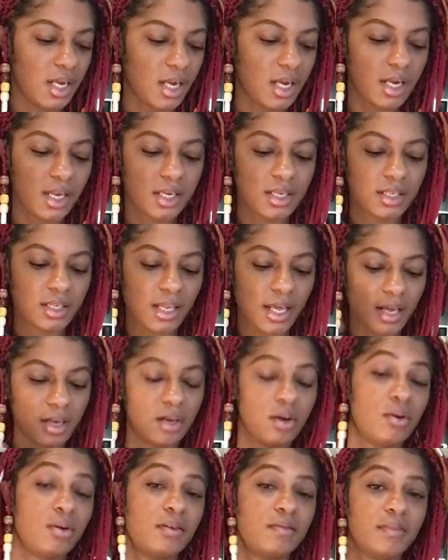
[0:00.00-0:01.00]
and let
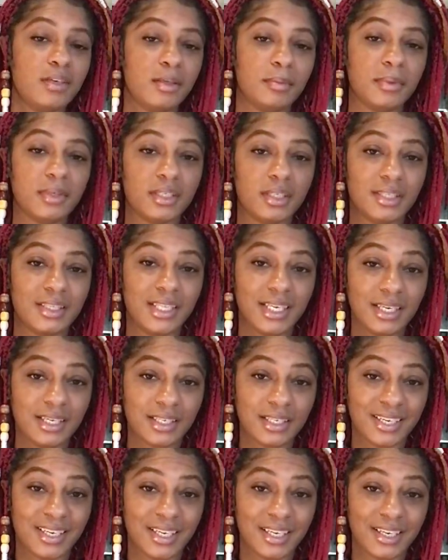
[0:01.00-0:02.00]
go of limited
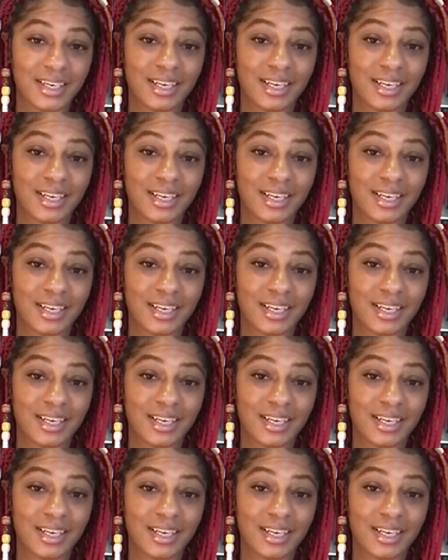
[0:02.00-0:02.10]
thinking,